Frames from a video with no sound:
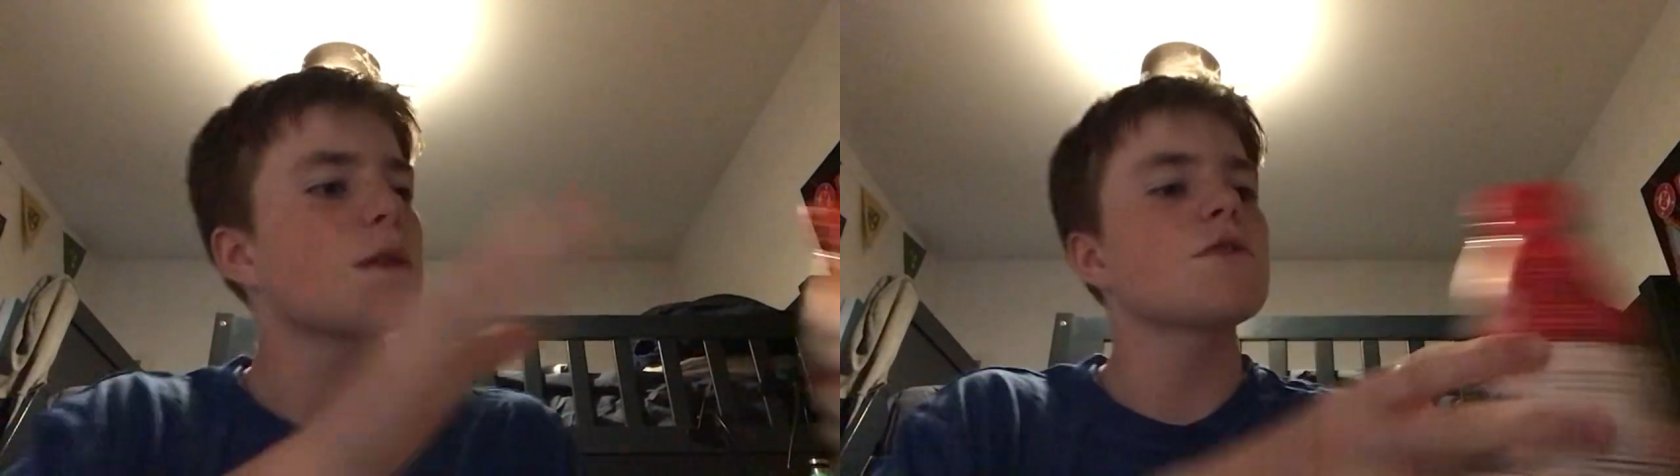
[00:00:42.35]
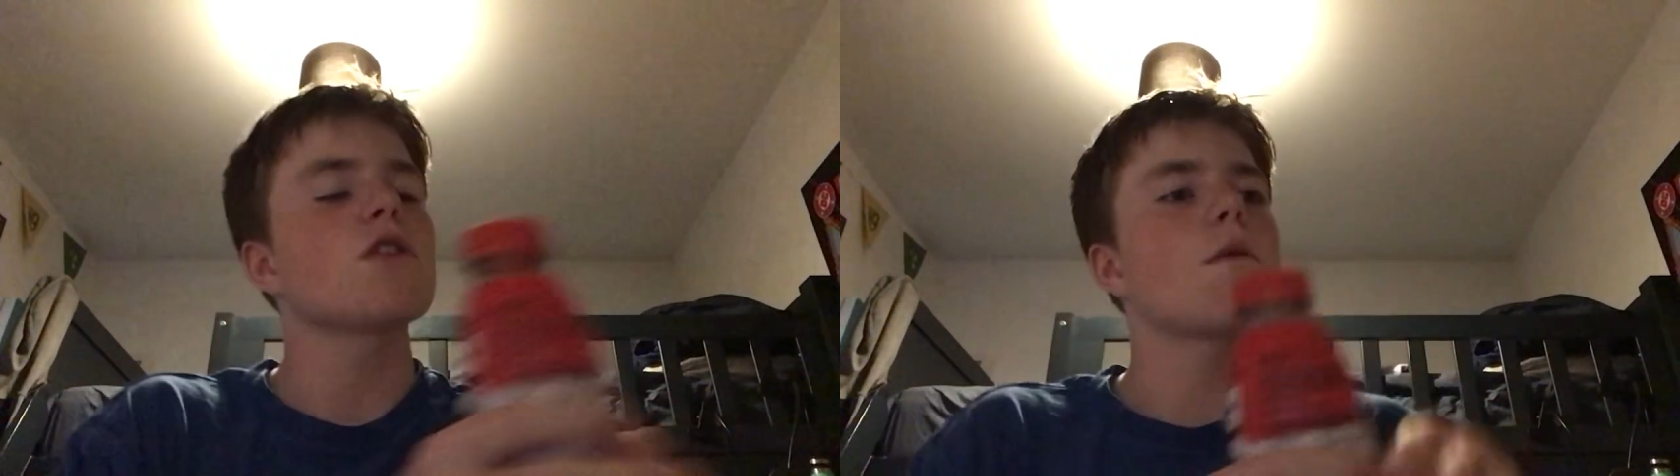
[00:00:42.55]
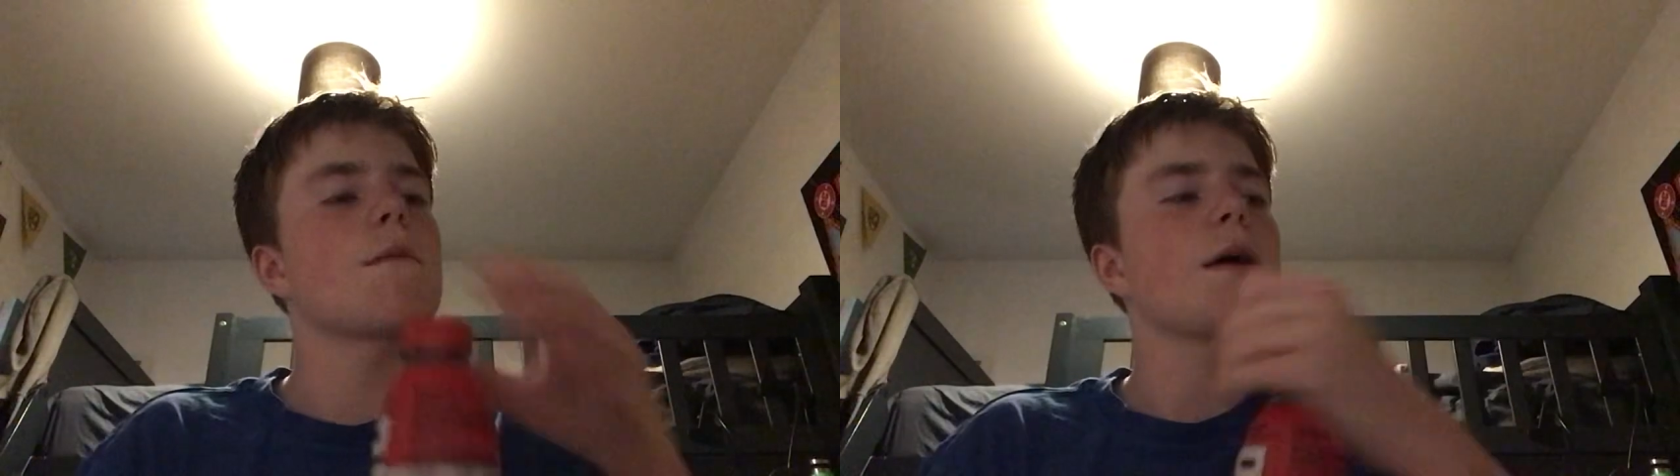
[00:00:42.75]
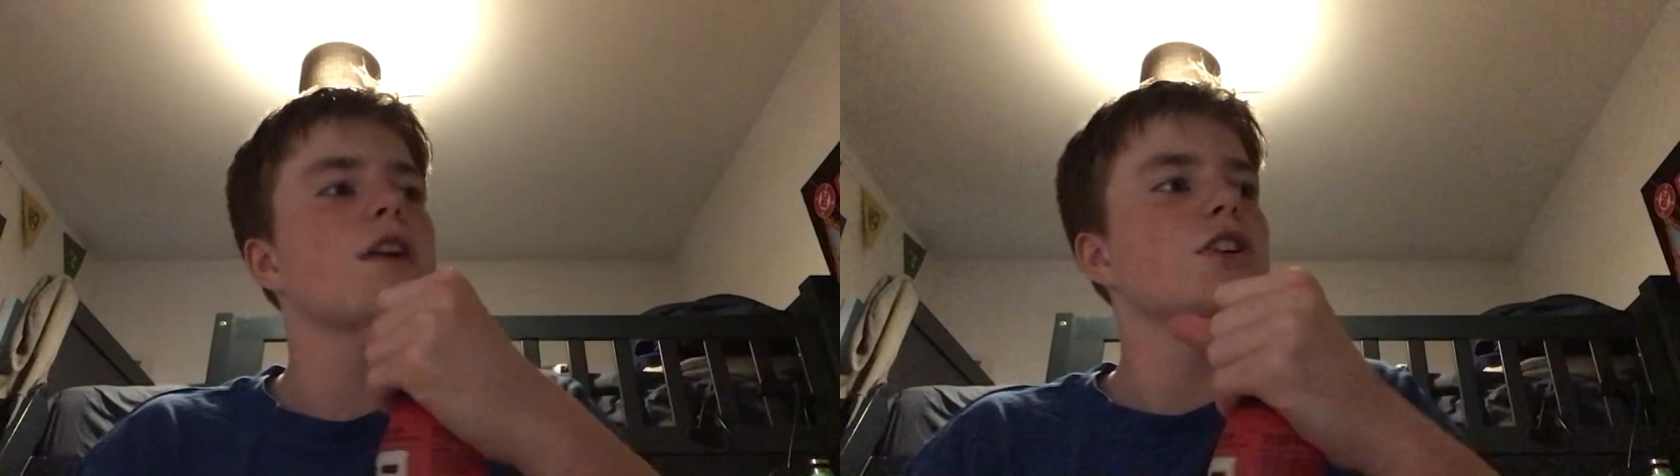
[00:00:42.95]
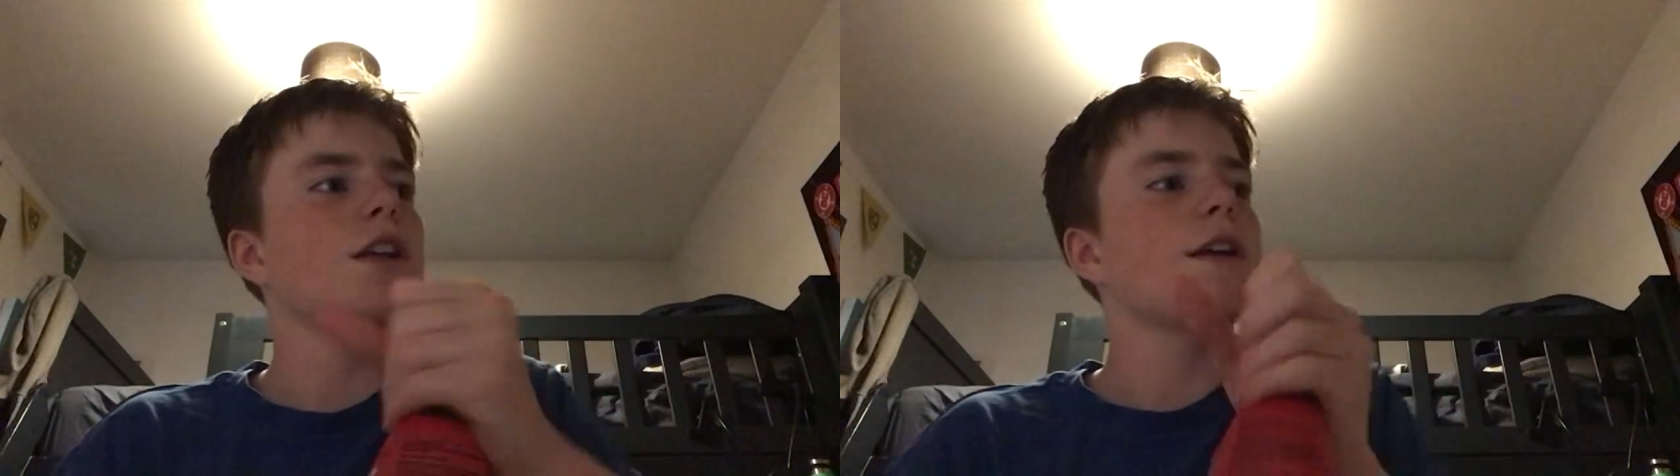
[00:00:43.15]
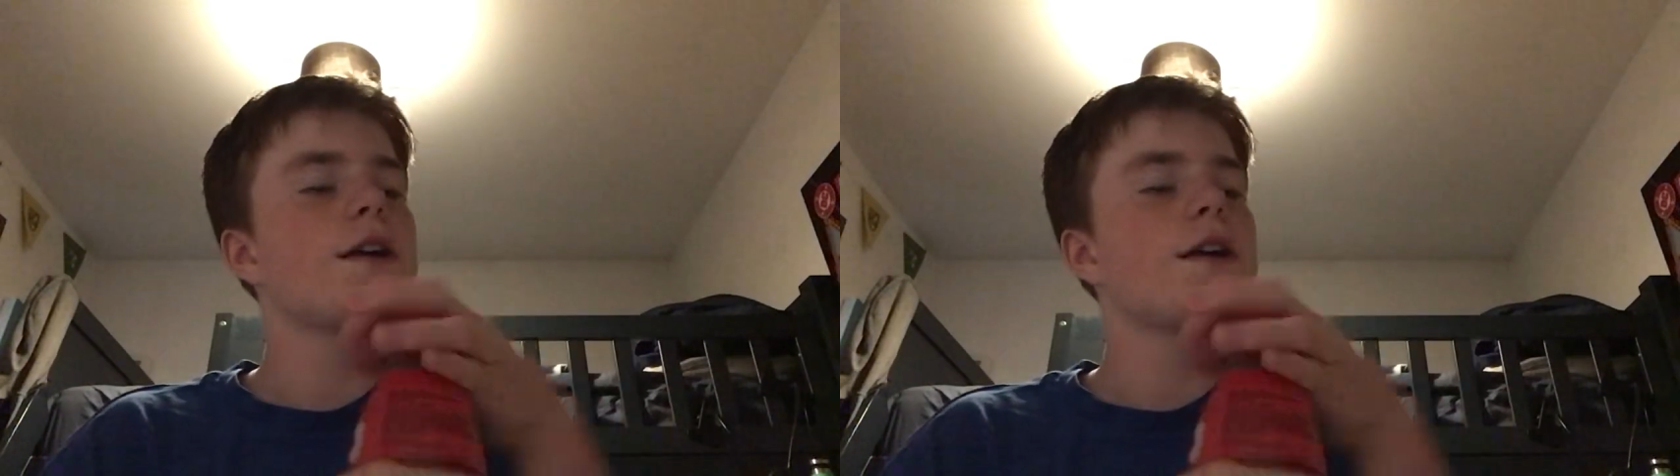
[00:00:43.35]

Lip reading: me try one bit, actually.